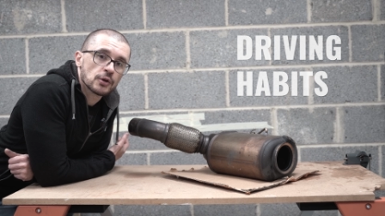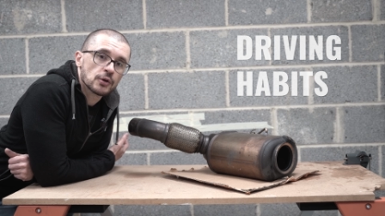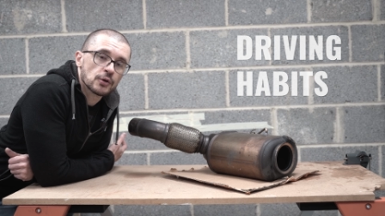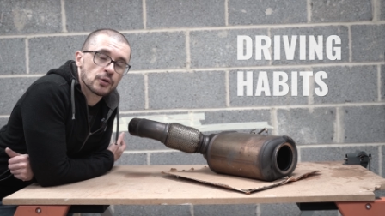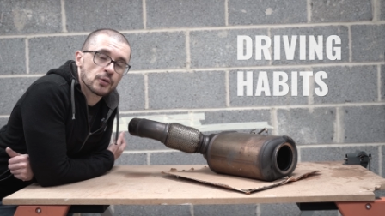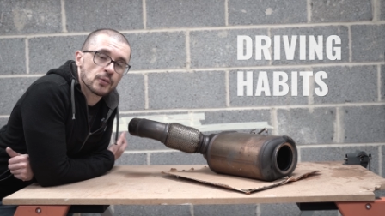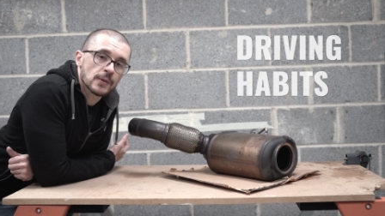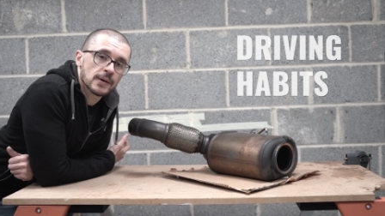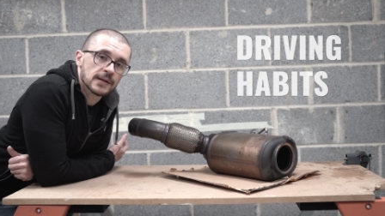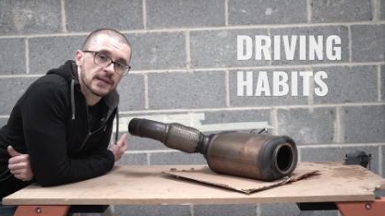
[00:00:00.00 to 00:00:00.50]

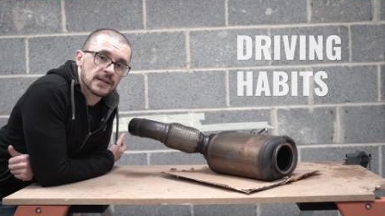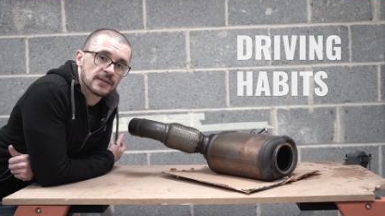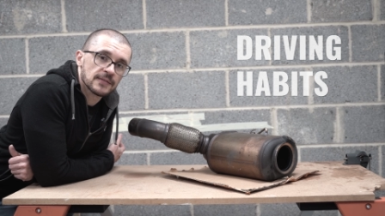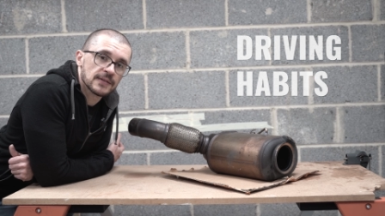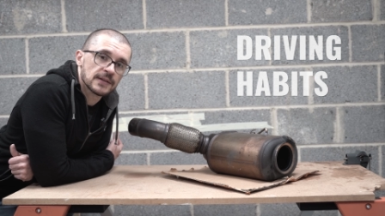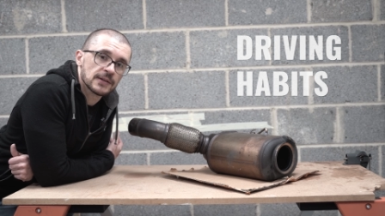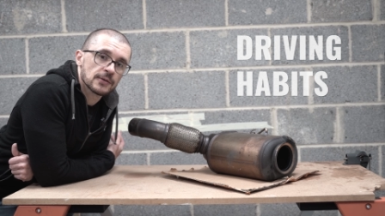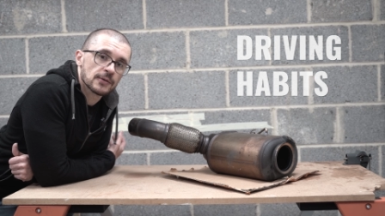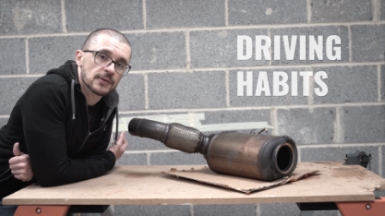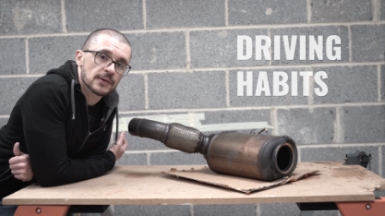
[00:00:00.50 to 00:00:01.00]
you are
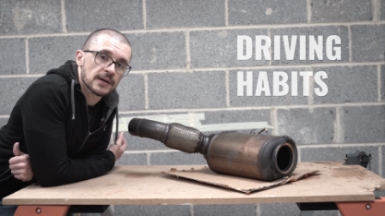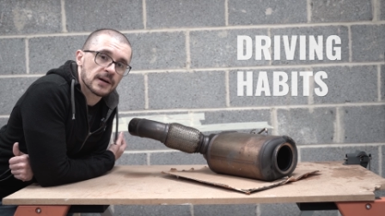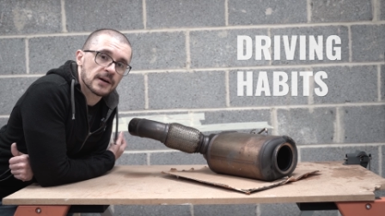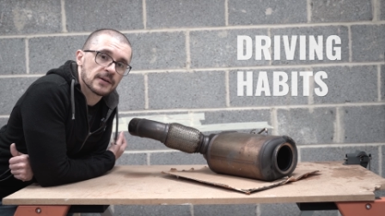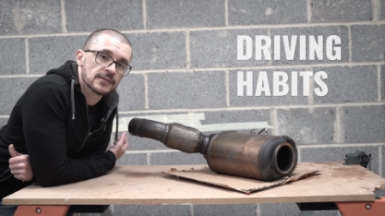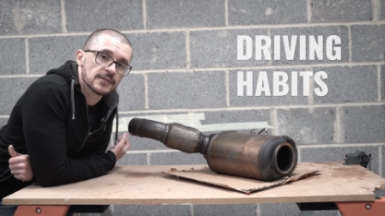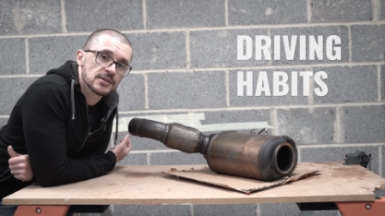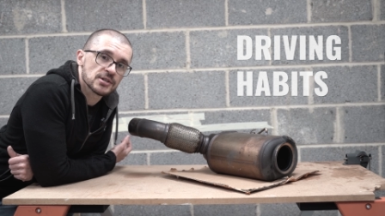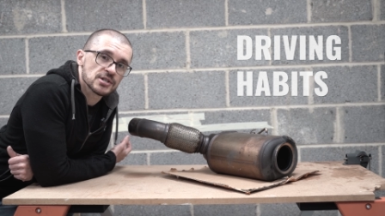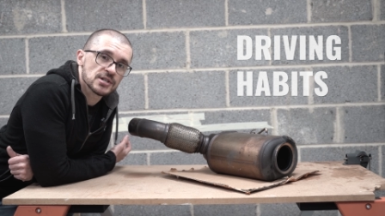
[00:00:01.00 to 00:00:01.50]
giving your
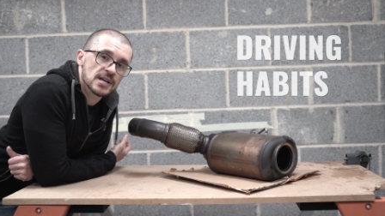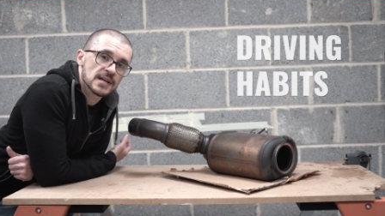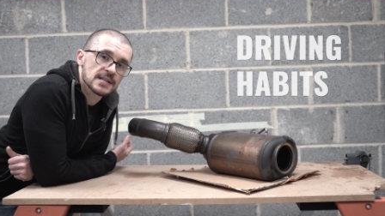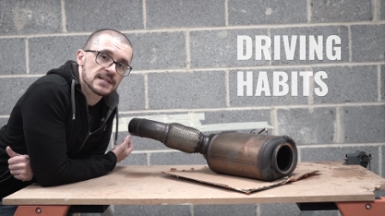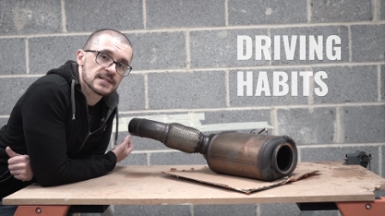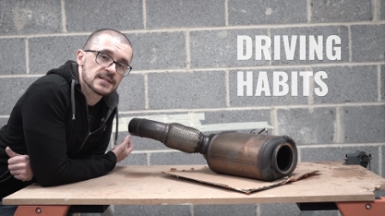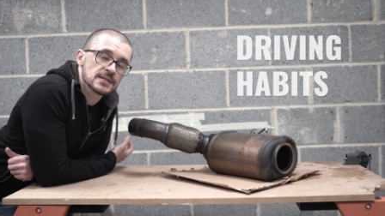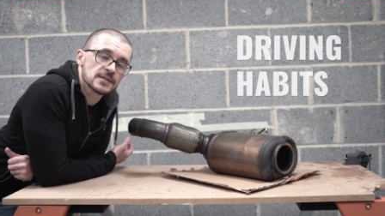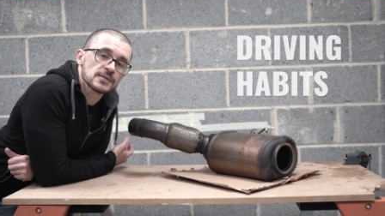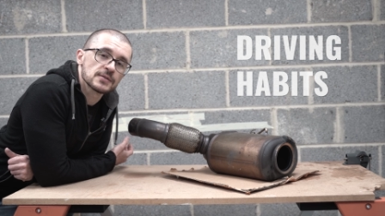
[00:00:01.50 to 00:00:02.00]
car the
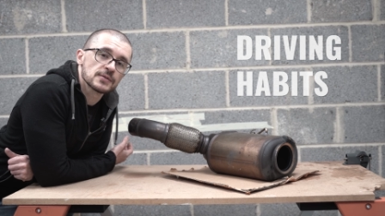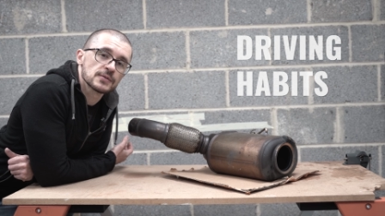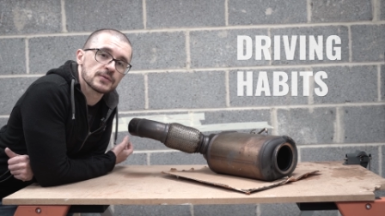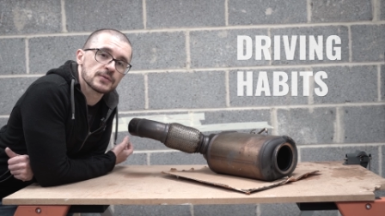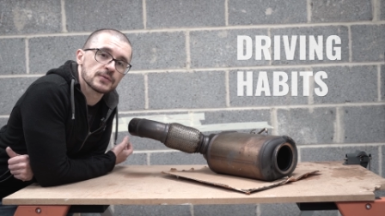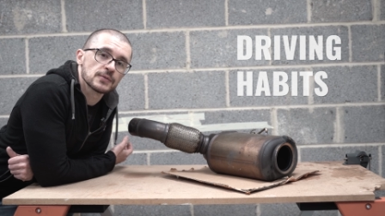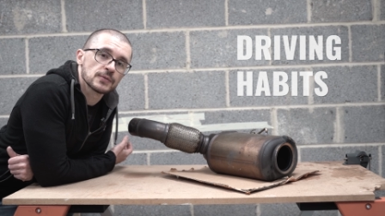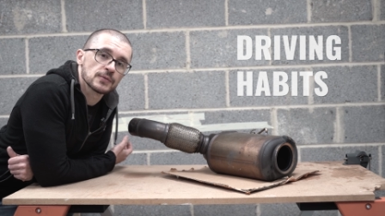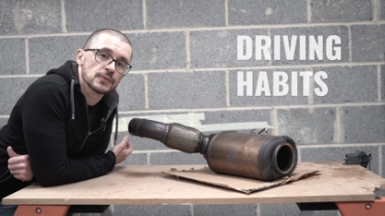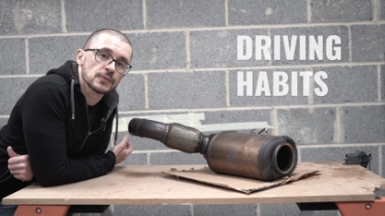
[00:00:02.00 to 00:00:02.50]
chance
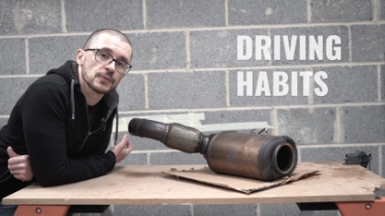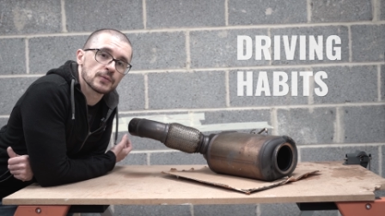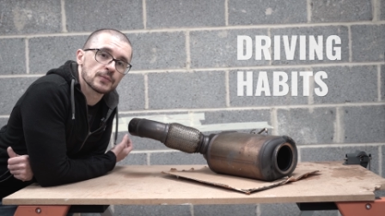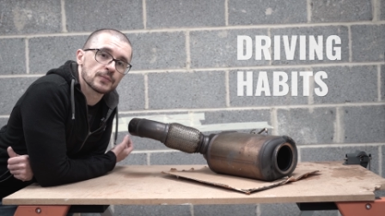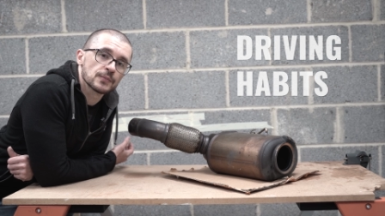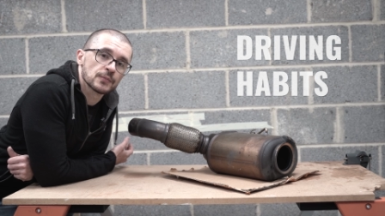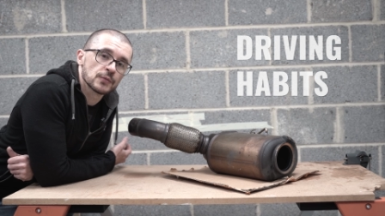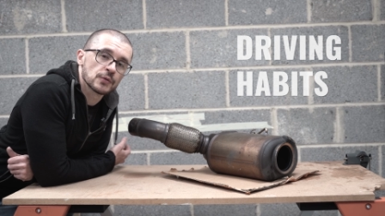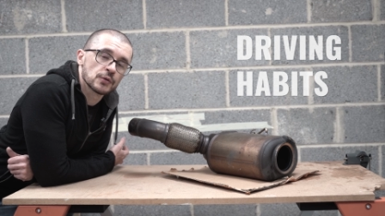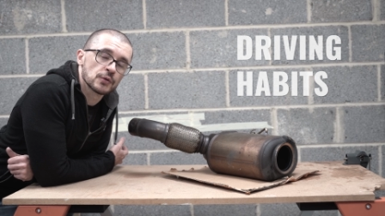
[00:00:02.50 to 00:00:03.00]

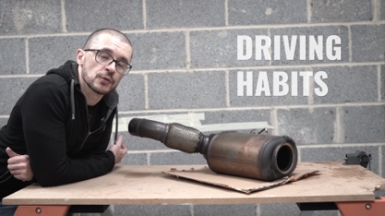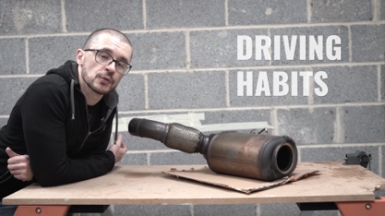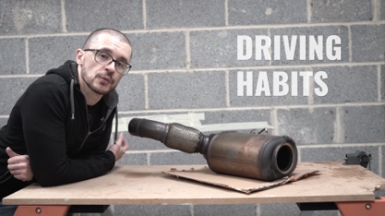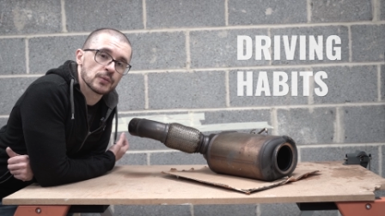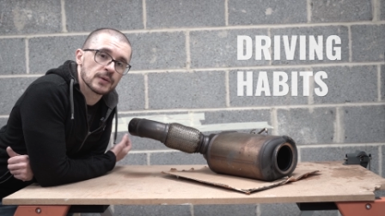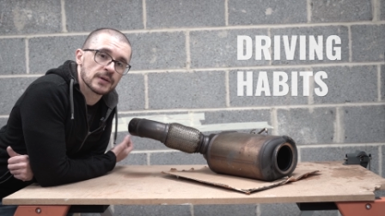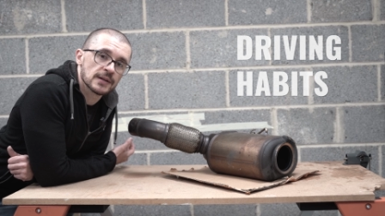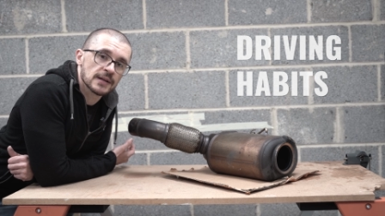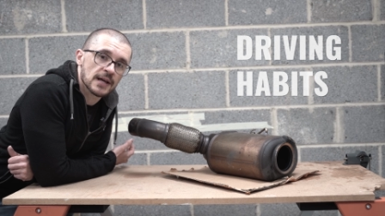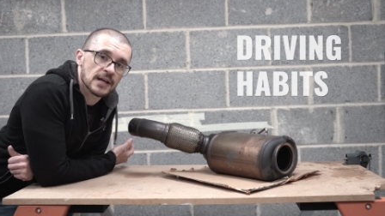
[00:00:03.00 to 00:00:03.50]
to
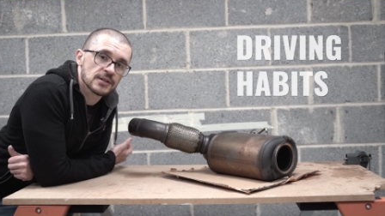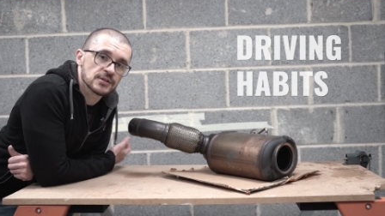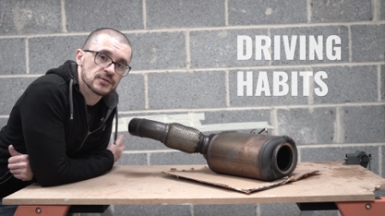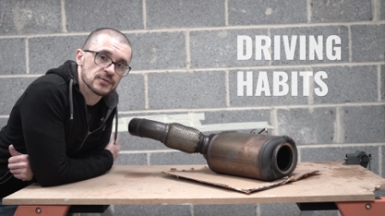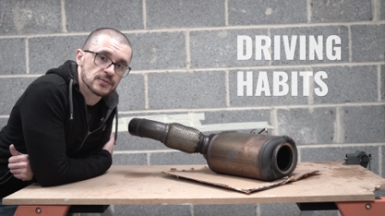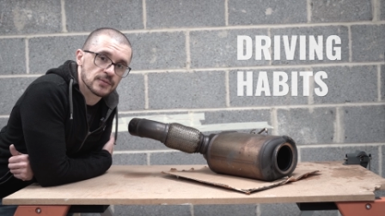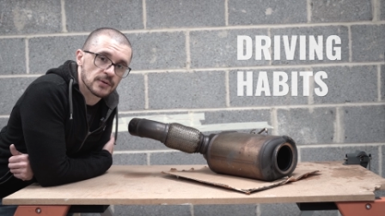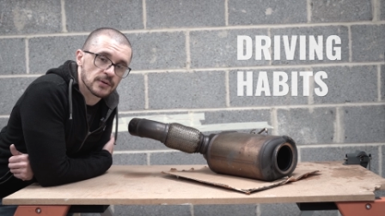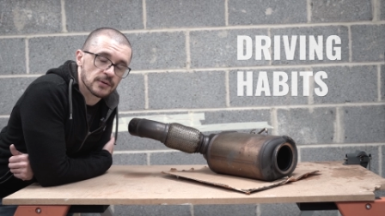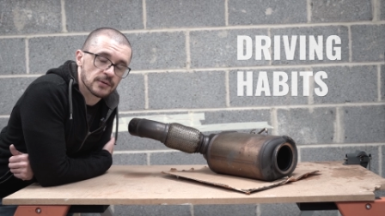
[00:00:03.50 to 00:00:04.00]
do a
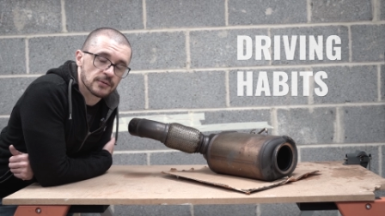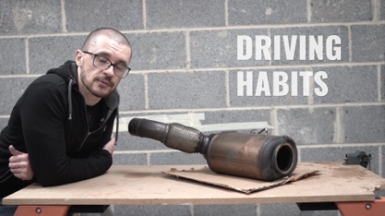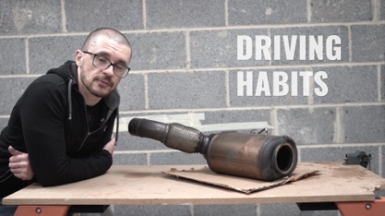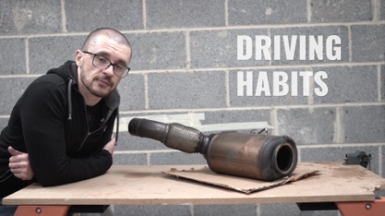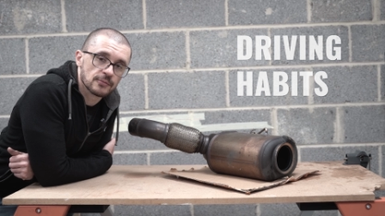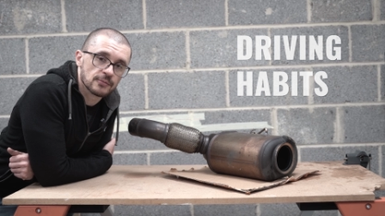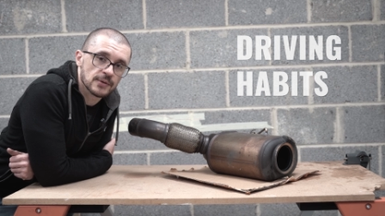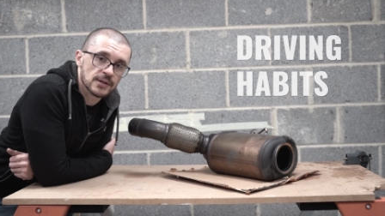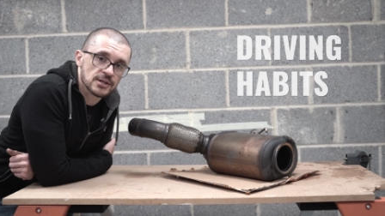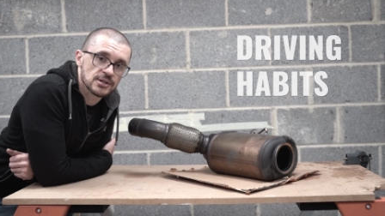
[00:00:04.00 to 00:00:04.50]
natural
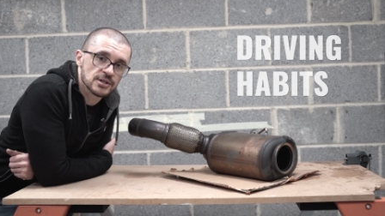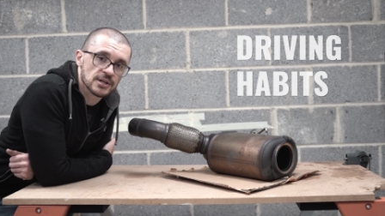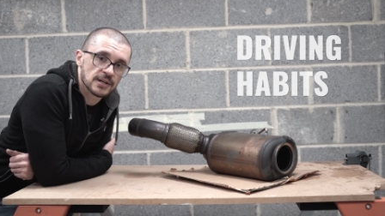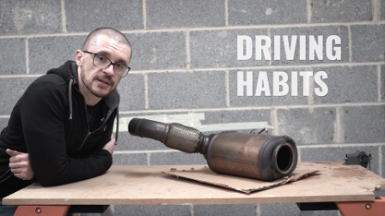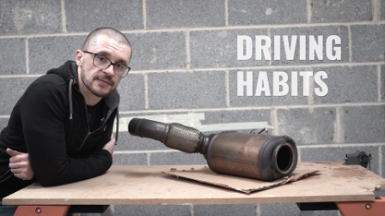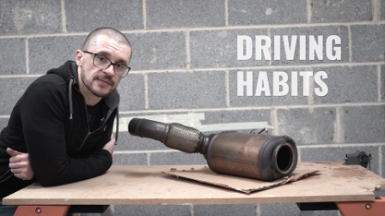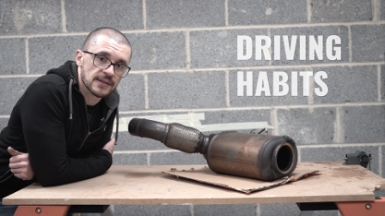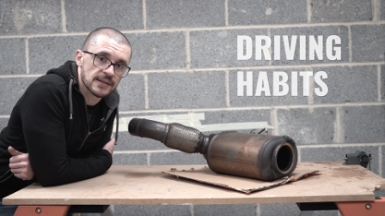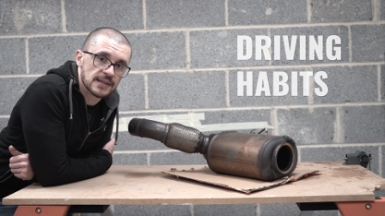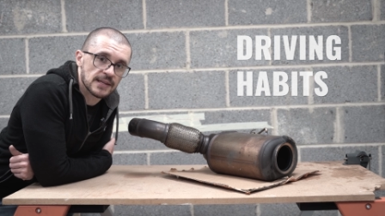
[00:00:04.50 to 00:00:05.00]

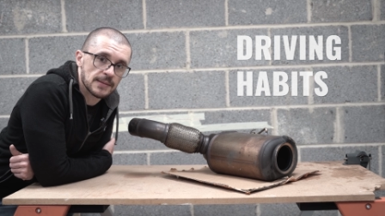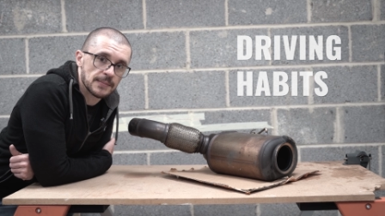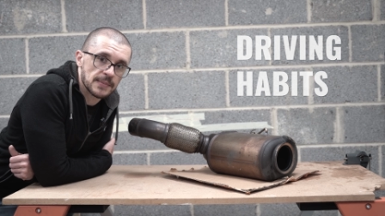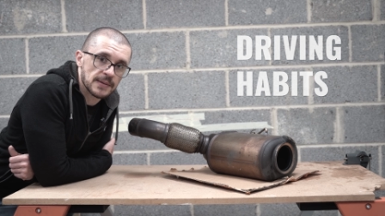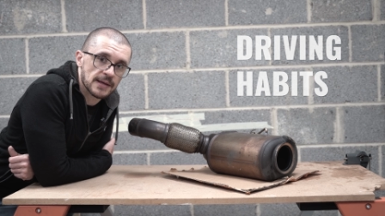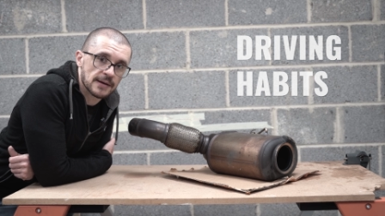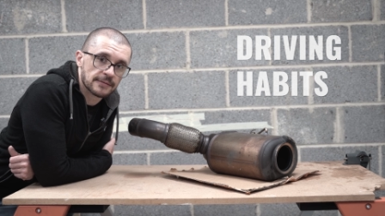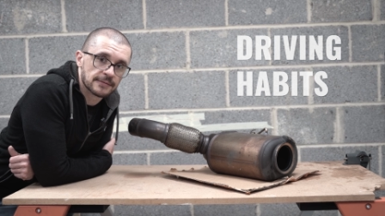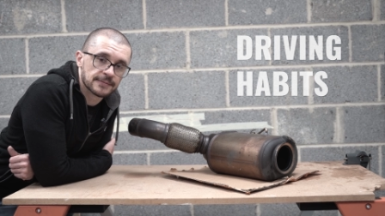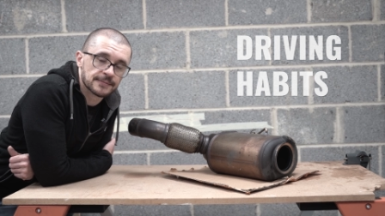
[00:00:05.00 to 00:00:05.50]
regen of the
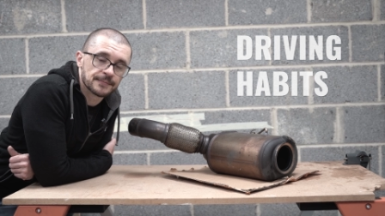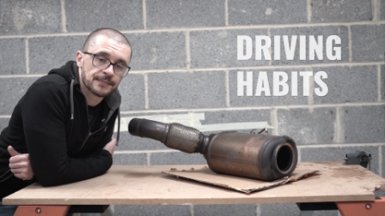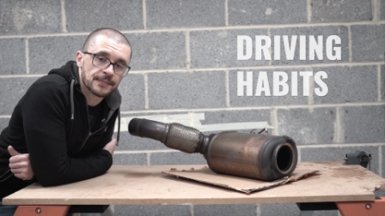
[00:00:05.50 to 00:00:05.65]
DPF.